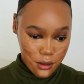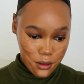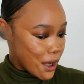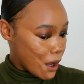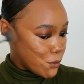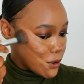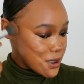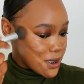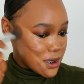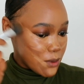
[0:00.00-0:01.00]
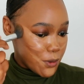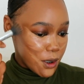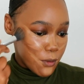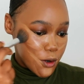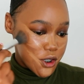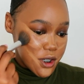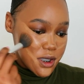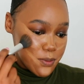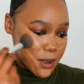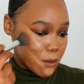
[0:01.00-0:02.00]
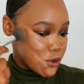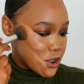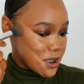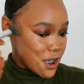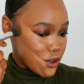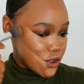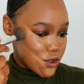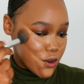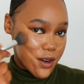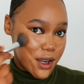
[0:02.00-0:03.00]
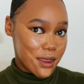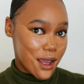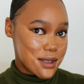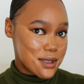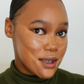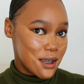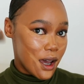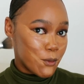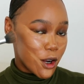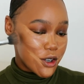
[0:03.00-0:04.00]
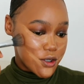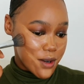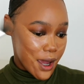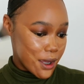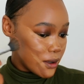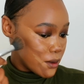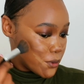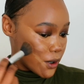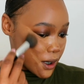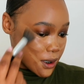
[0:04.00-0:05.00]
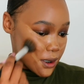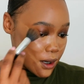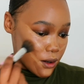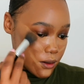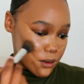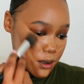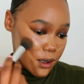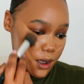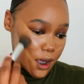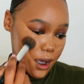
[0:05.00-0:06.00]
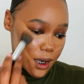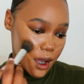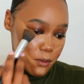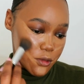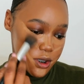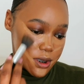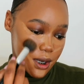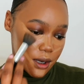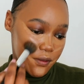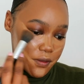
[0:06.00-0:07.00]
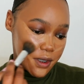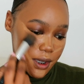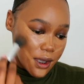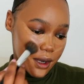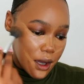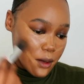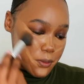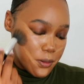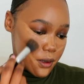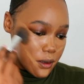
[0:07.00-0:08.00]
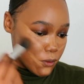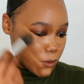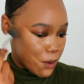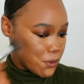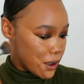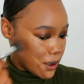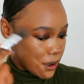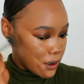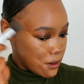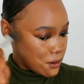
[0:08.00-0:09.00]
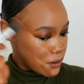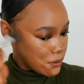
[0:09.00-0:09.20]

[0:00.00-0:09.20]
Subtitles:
And I'm using stippling motions, but I'm just ensuring that I'm not dragging the product down, and I'm just lifting it up while blending.